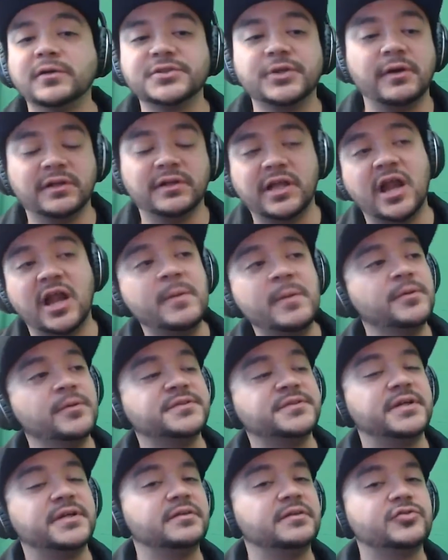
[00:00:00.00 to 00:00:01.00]
So a lot of people
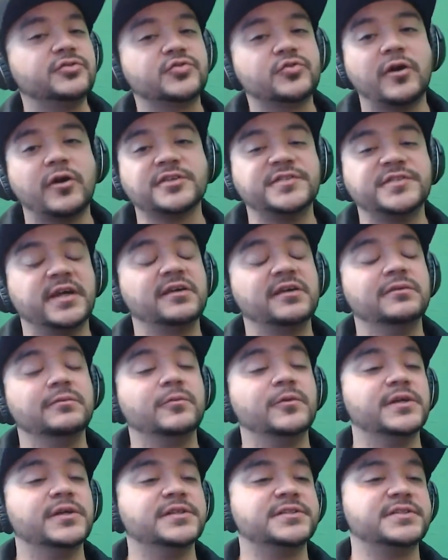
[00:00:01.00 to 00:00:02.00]
said Cross Tekken
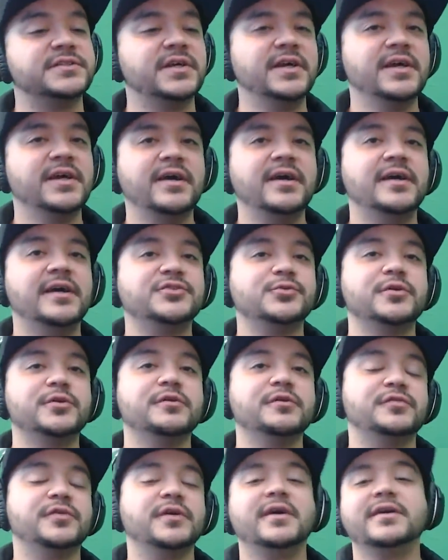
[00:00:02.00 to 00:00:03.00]
was sort
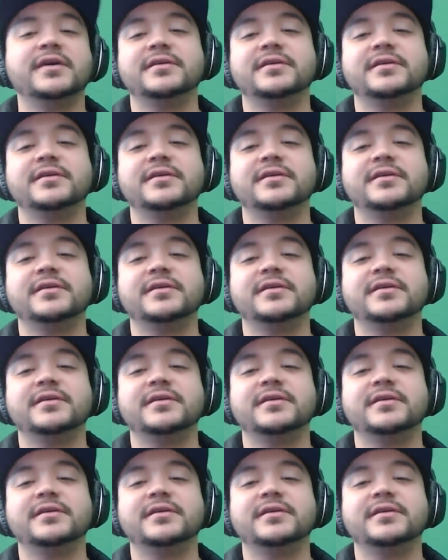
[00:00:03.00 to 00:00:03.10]
of